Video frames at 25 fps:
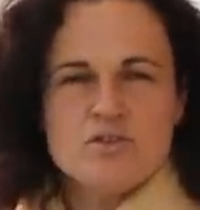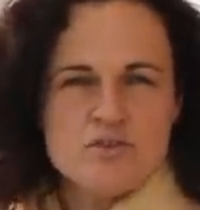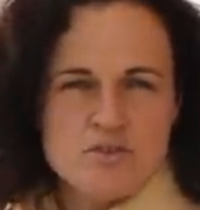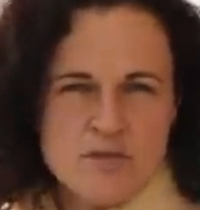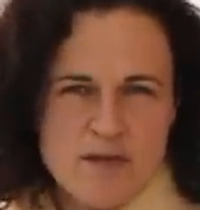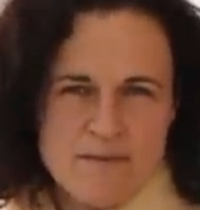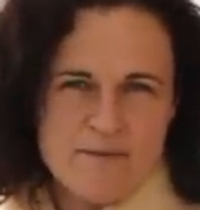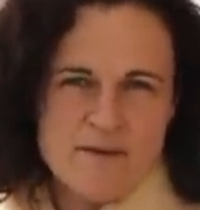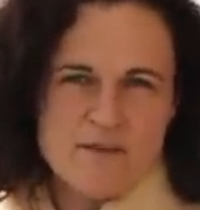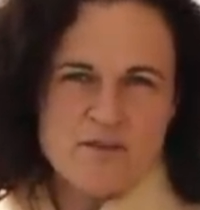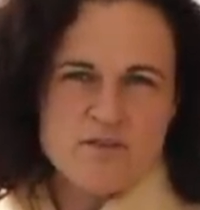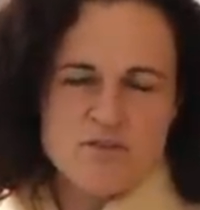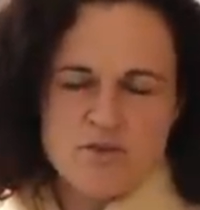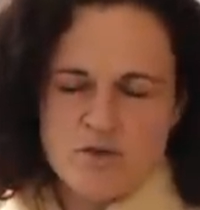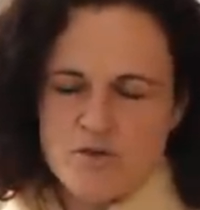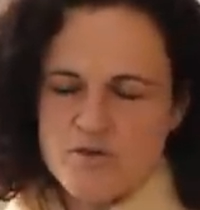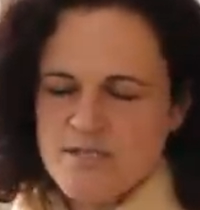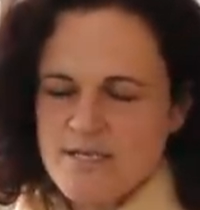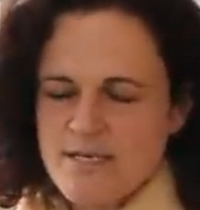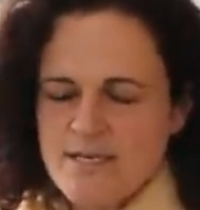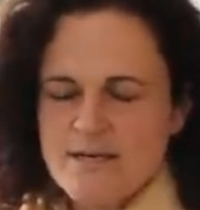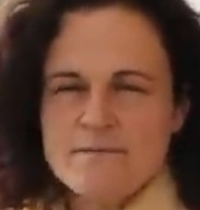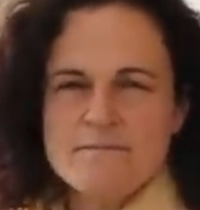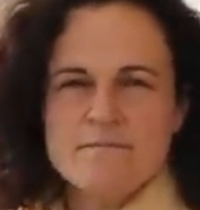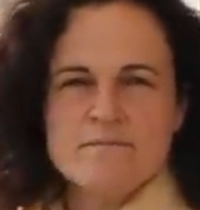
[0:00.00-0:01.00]
the
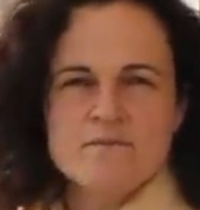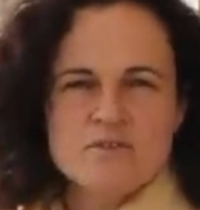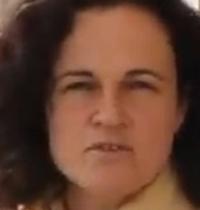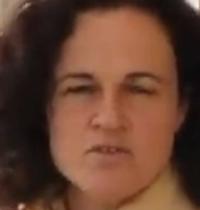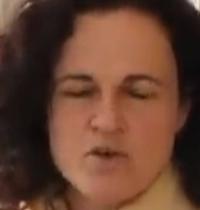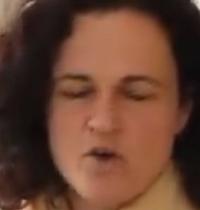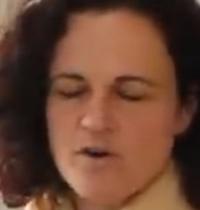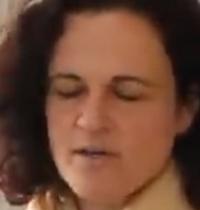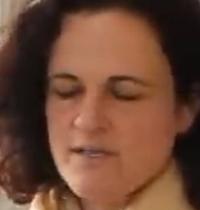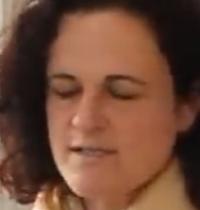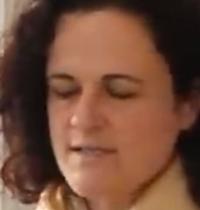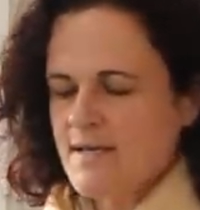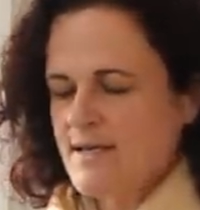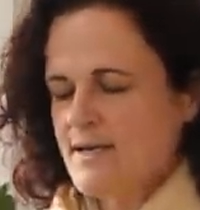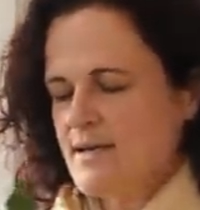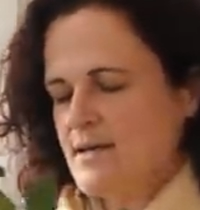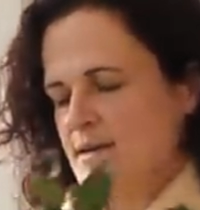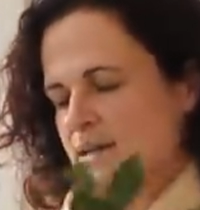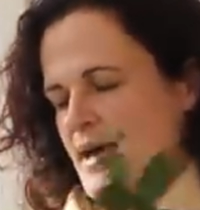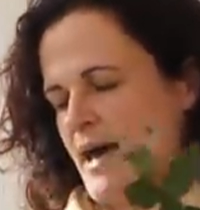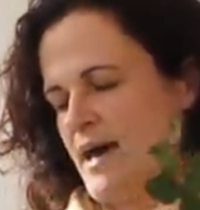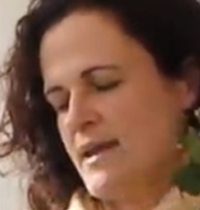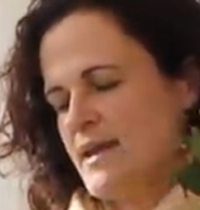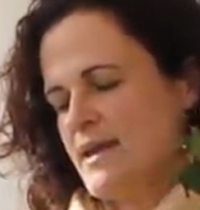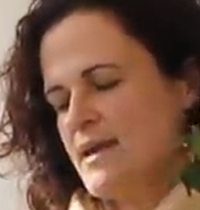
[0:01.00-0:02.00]
tutin, toxic
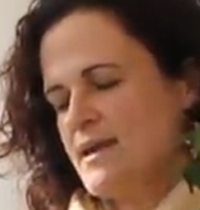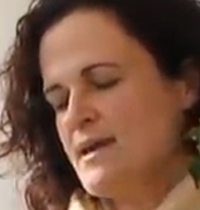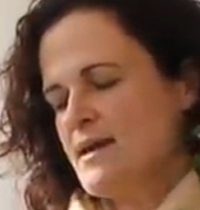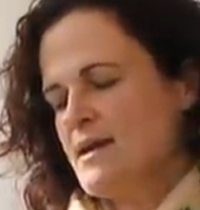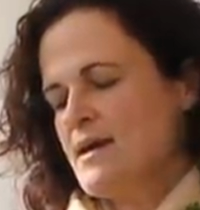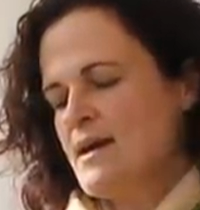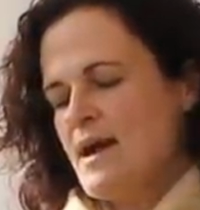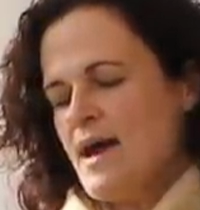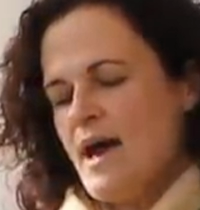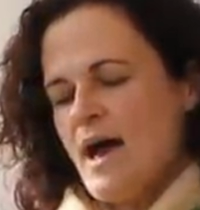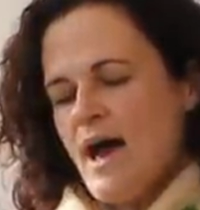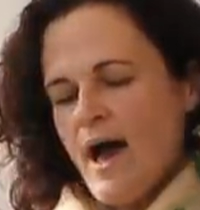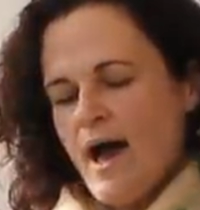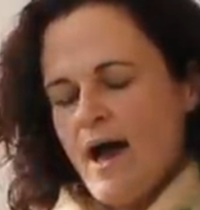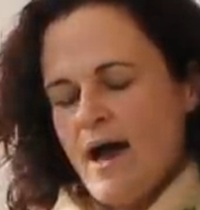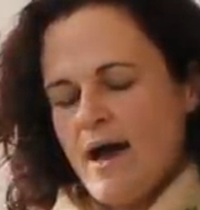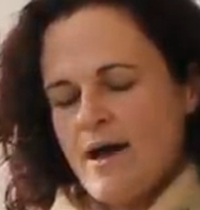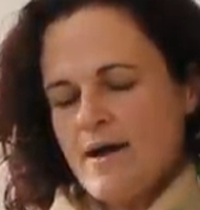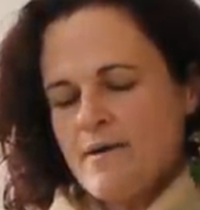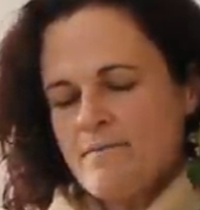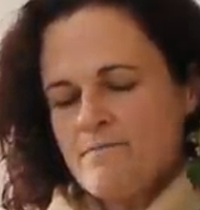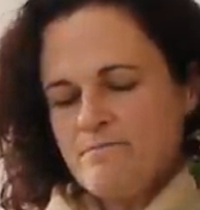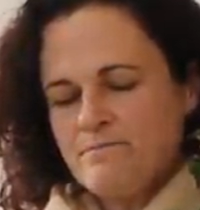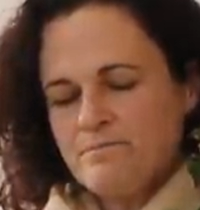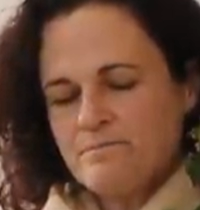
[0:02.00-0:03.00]
honey,
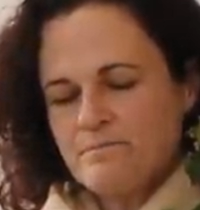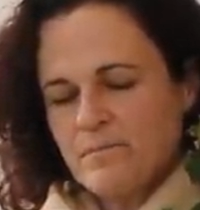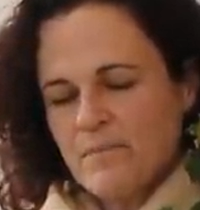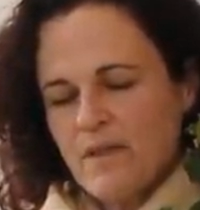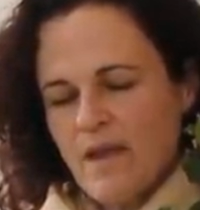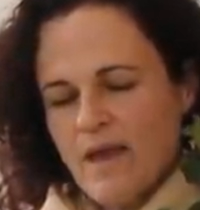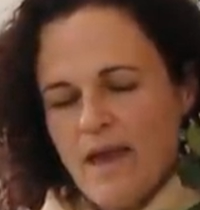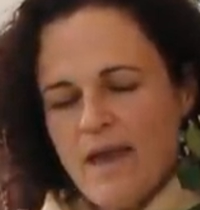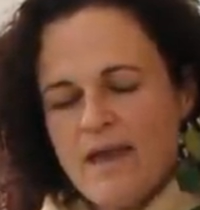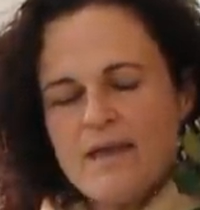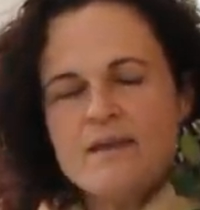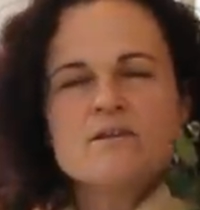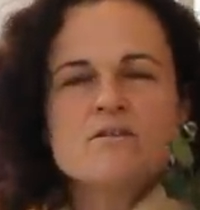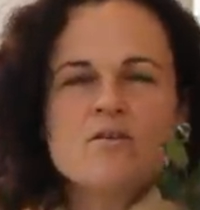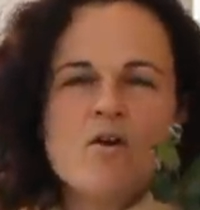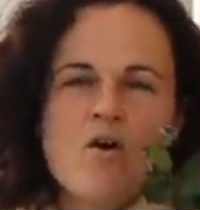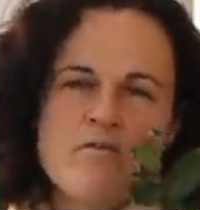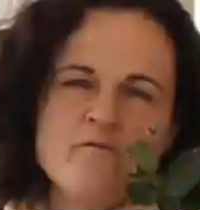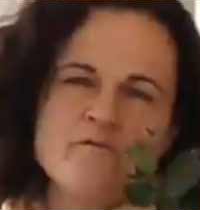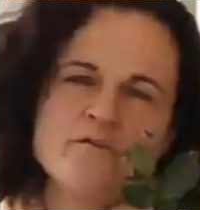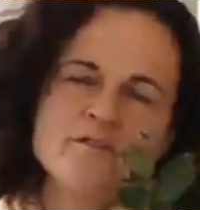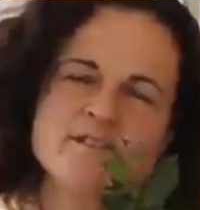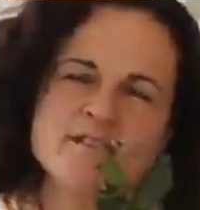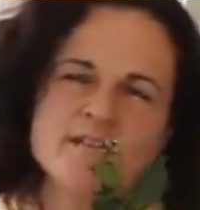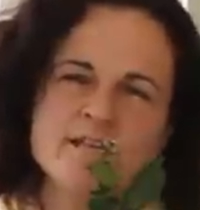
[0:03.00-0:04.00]
um, and
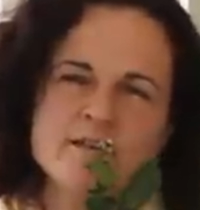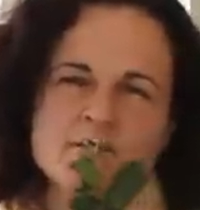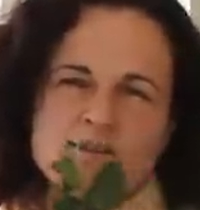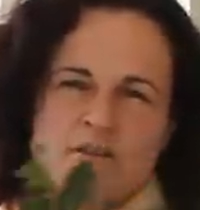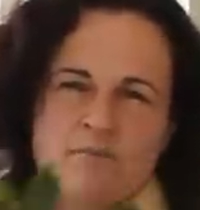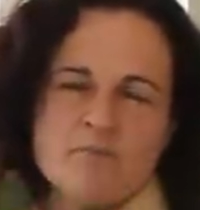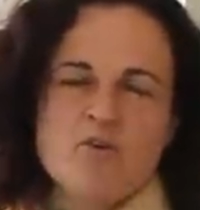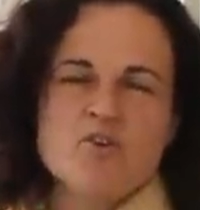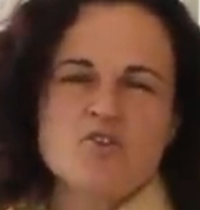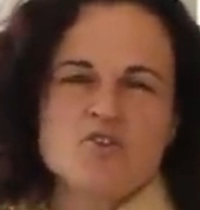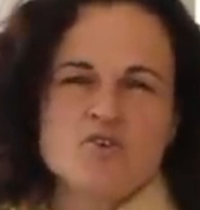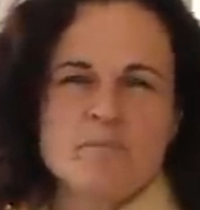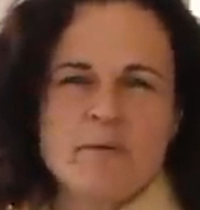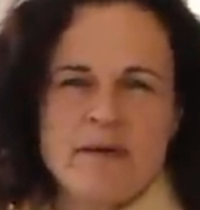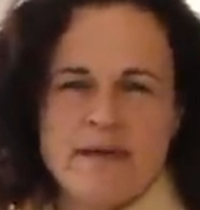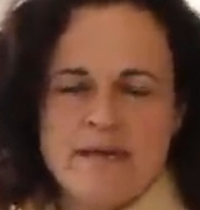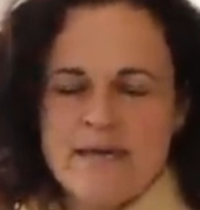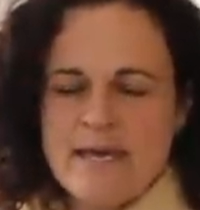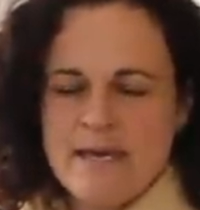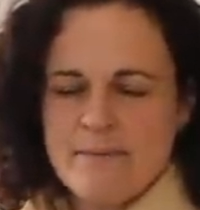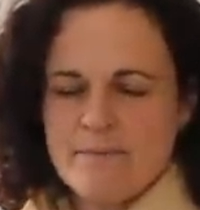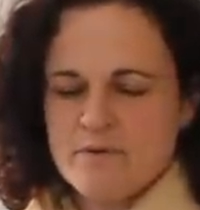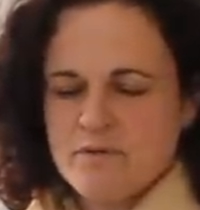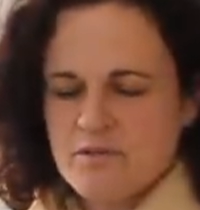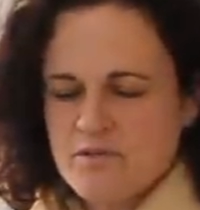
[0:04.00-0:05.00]
obviously commercial
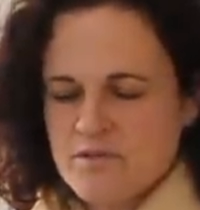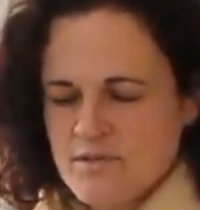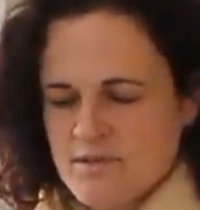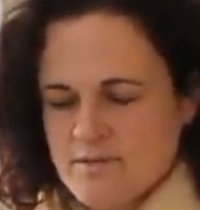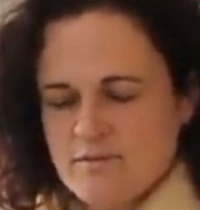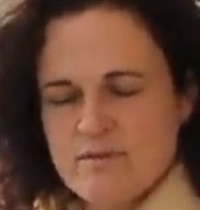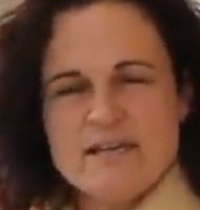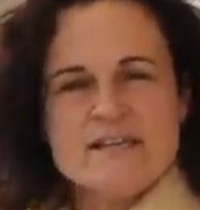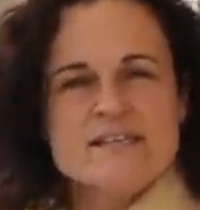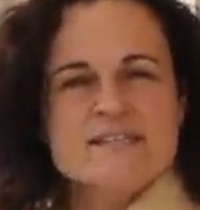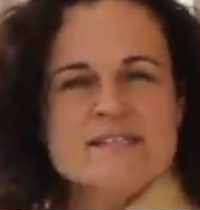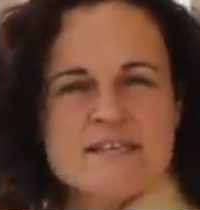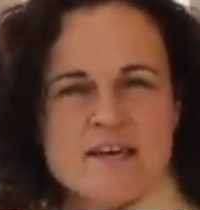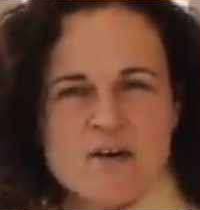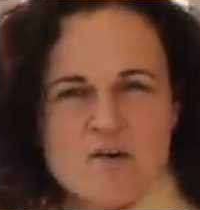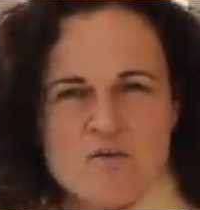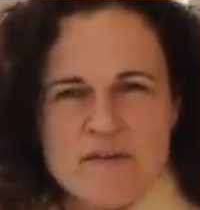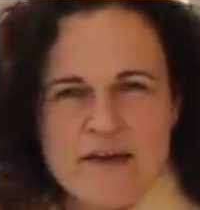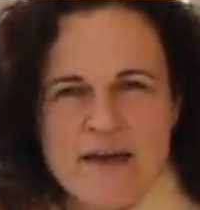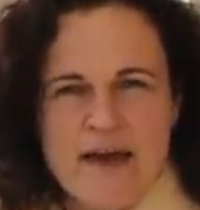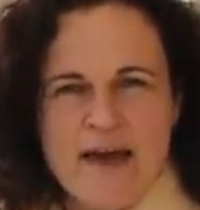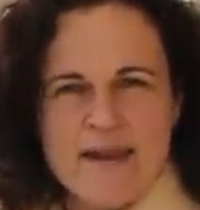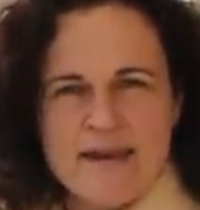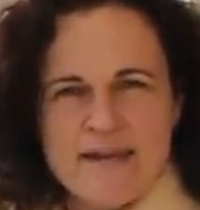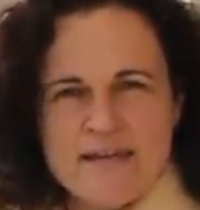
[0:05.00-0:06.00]
beekeepers that sell
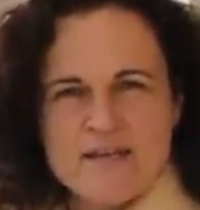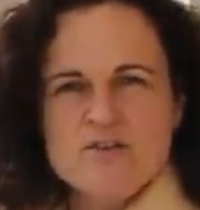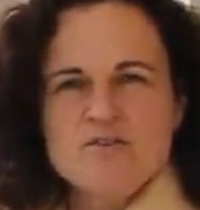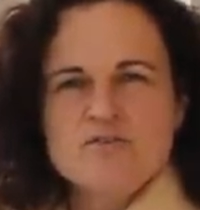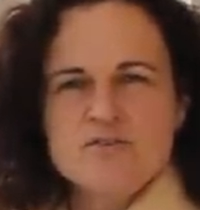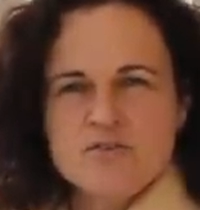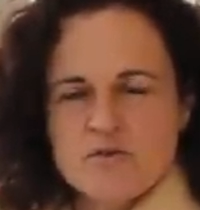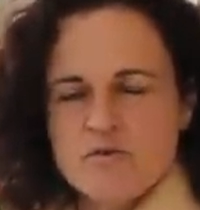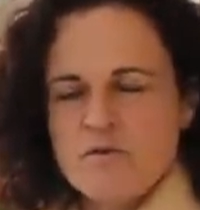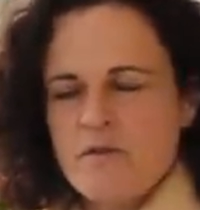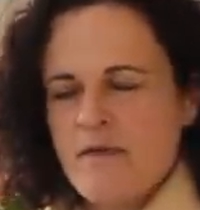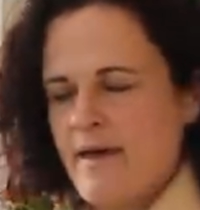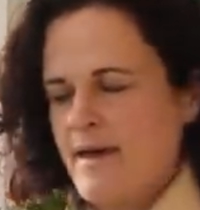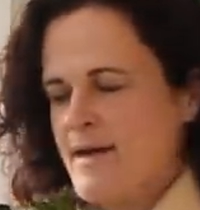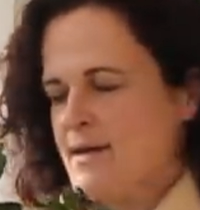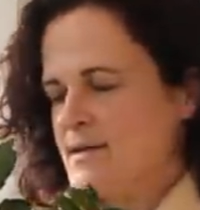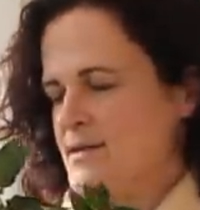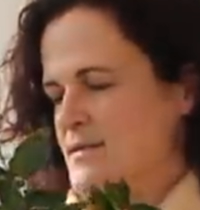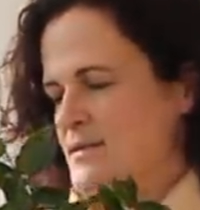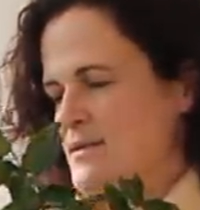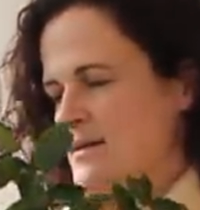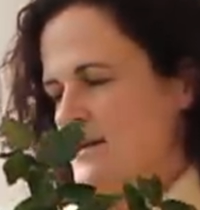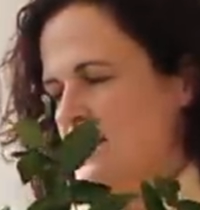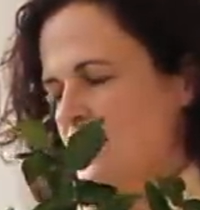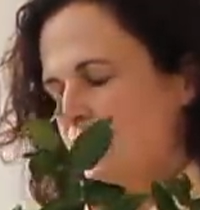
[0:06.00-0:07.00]
their honey do that.